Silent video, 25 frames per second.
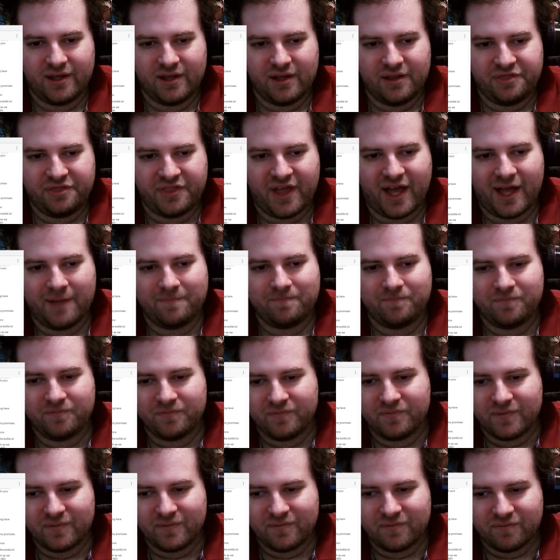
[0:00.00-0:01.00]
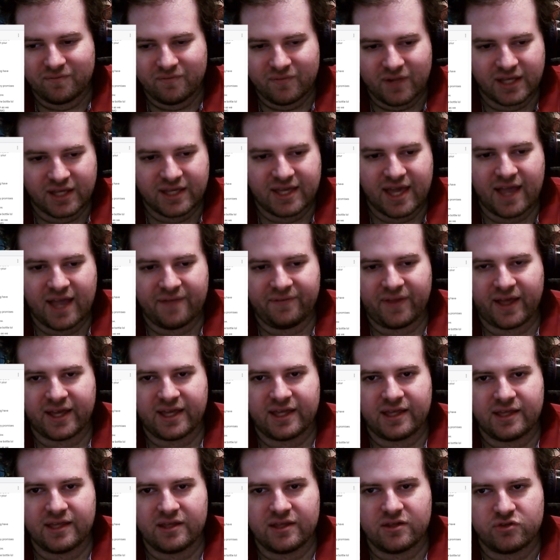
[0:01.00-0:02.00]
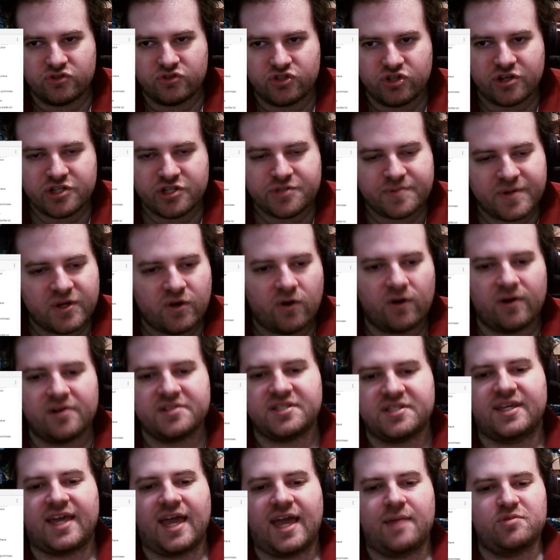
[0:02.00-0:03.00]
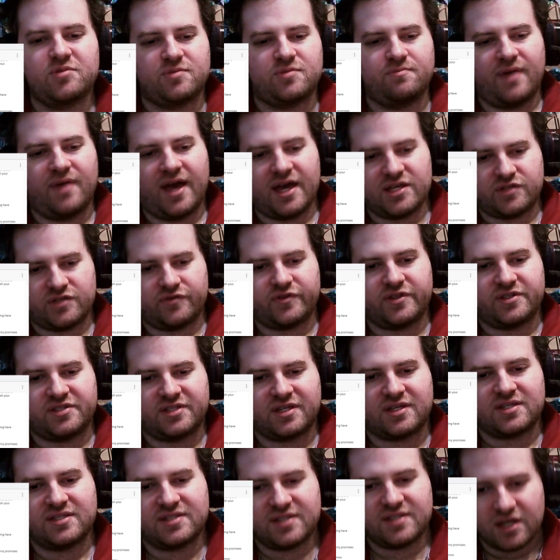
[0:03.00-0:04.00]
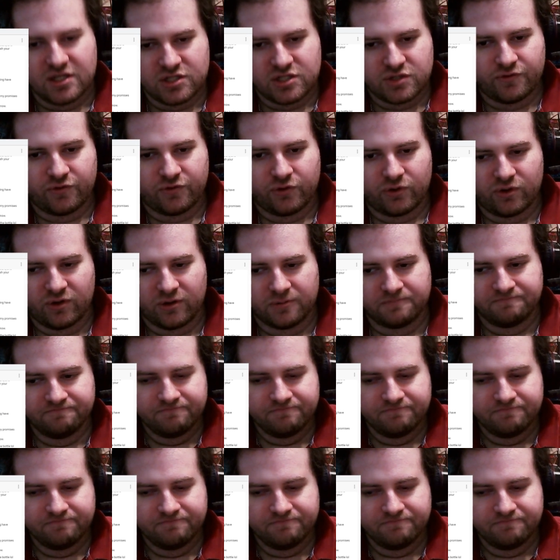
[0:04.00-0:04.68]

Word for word: That, again, like, just because a game is massively successful,